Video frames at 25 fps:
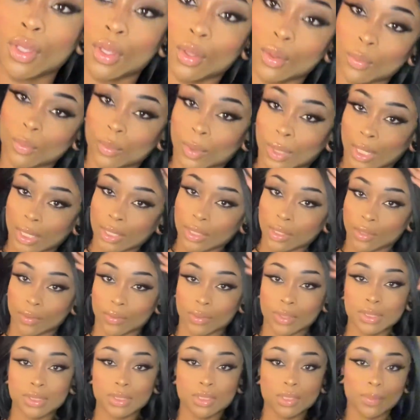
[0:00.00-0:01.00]
What I
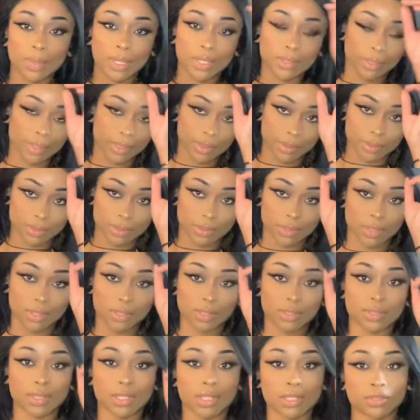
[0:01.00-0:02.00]
noticed about
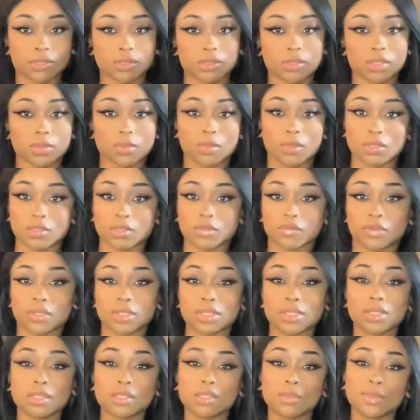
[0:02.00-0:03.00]
Killstar's extra smalls
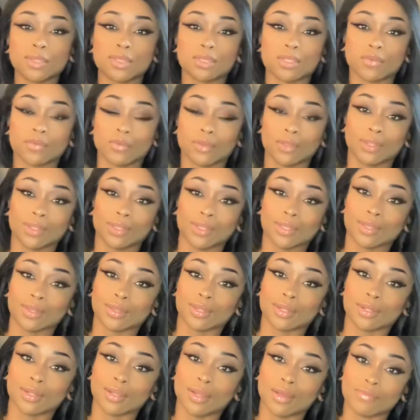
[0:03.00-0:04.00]
fits a little bit differently
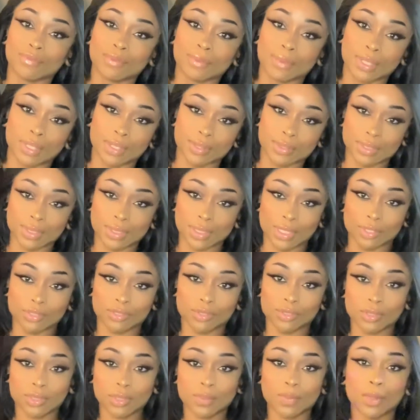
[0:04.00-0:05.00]
than everybody else's
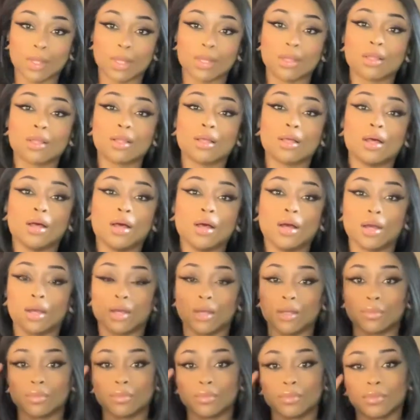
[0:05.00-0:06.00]
extra small.
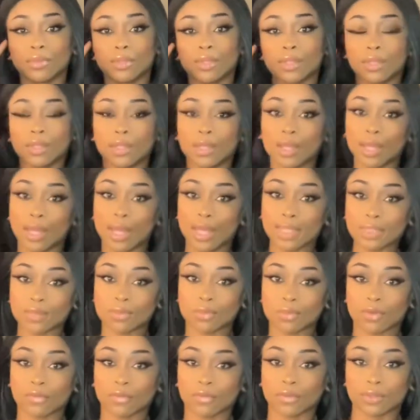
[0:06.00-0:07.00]
Um, it has
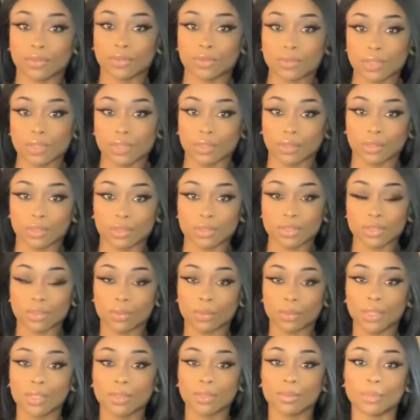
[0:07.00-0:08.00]
more of a looser look
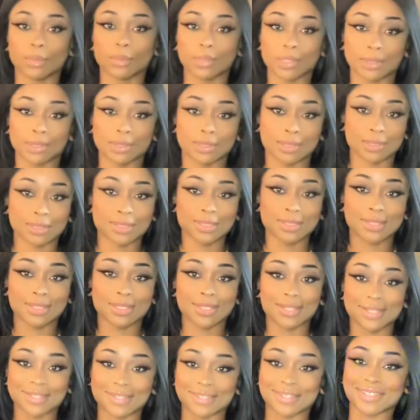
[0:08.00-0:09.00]
to it, but this
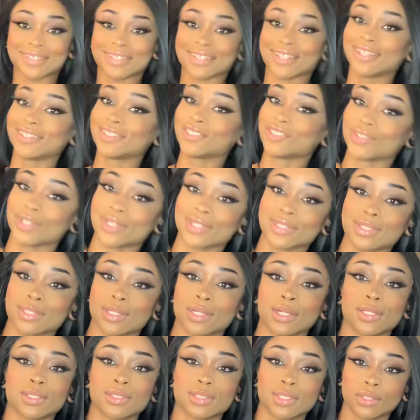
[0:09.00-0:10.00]
is a dress
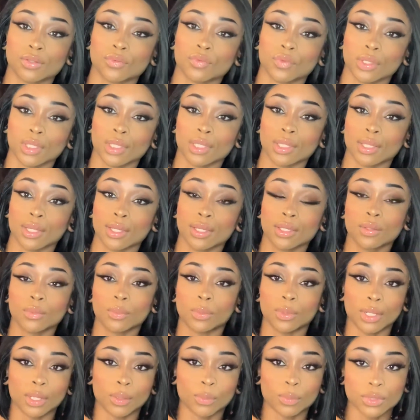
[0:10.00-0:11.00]
that I did really like
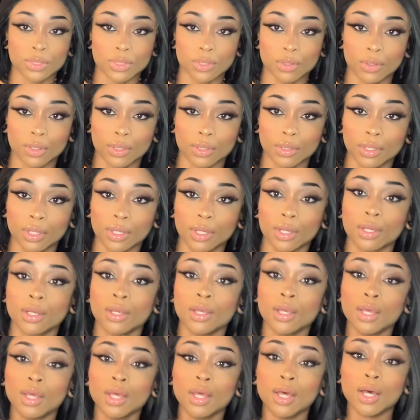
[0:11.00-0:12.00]
when I was on there.
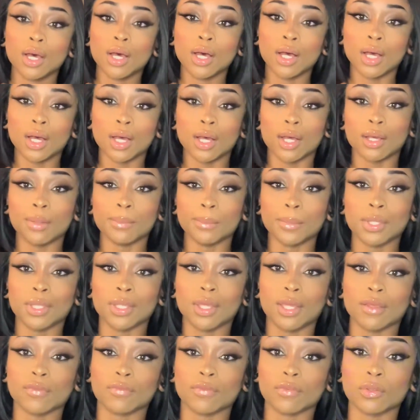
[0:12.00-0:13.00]
Um,
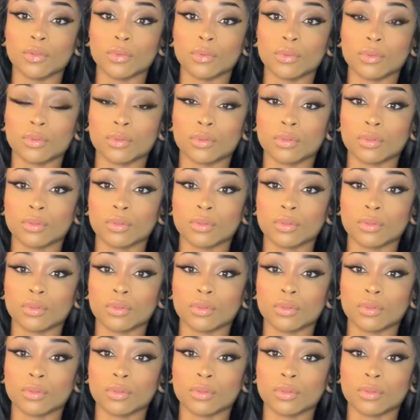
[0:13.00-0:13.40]
if you